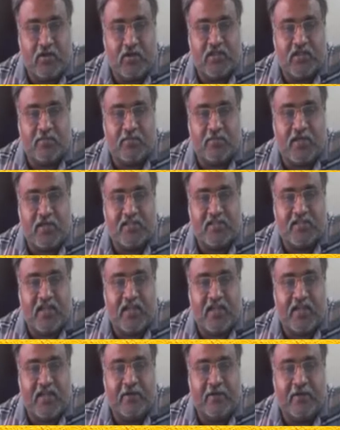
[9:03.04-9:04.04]
beyond the margin
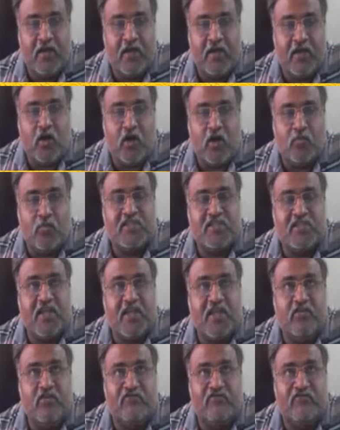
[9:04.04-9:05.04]
line, how much
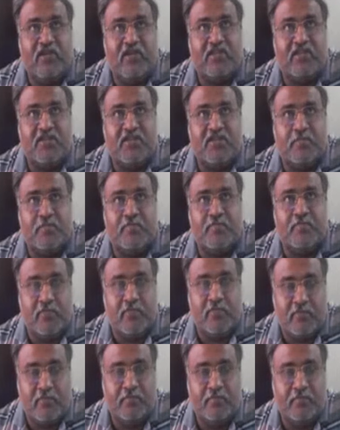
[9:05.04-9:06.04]
can you flood the ship?
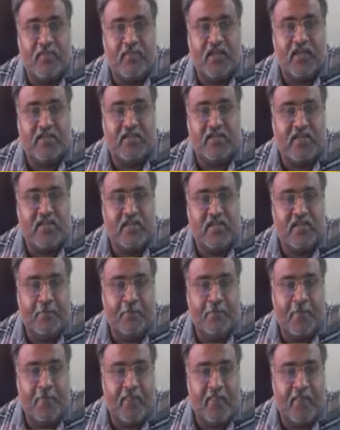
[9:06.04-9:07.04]
That is the
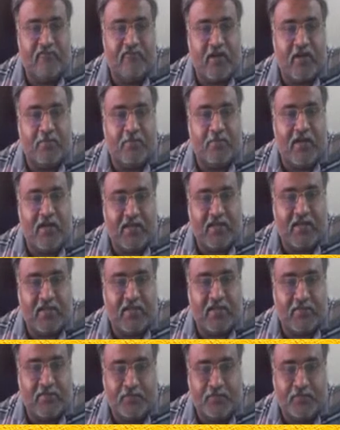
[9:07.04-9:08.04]
floodable
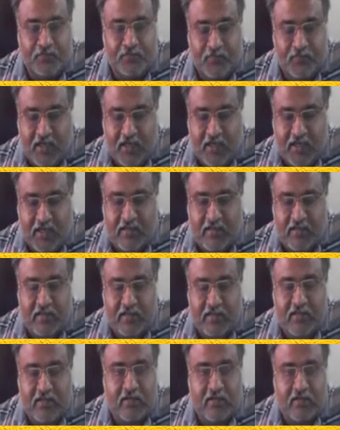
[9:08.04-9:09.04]
length. And
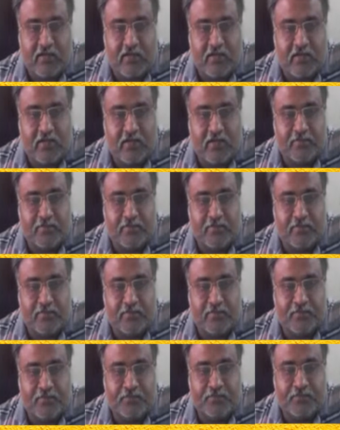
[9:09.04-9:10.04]
um,
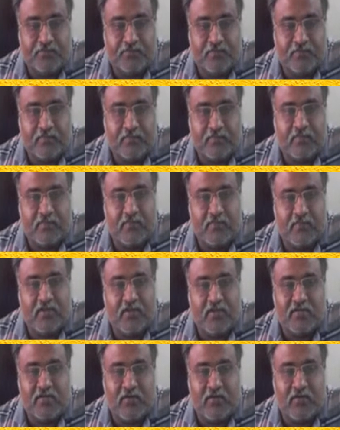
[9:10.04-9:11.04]
this
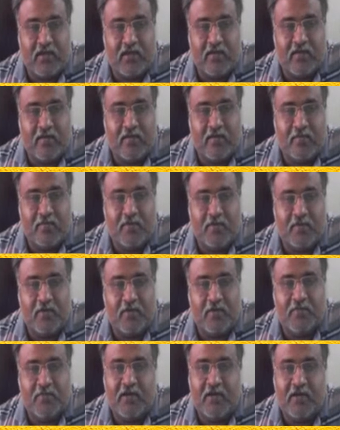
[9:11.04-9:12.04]
is okay.
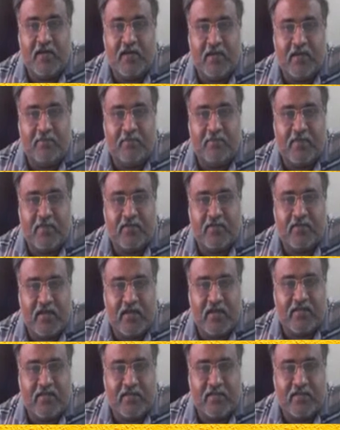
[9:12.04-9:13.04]
Permeability I mentioned. Okay.
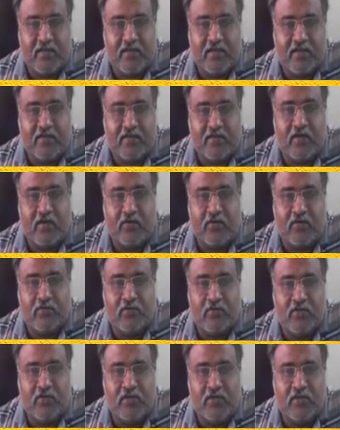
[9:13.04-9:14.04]
I, uh,
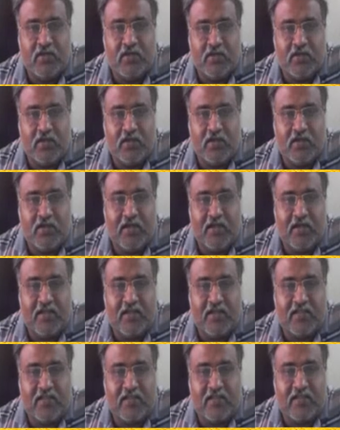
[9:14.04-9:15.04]
now uh, let
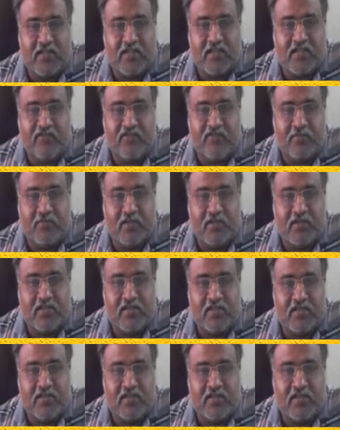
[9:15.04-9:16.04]
us start from
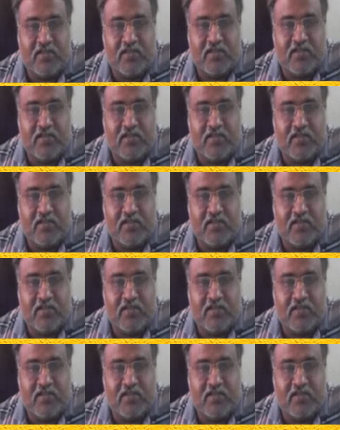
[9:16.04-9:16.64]
this one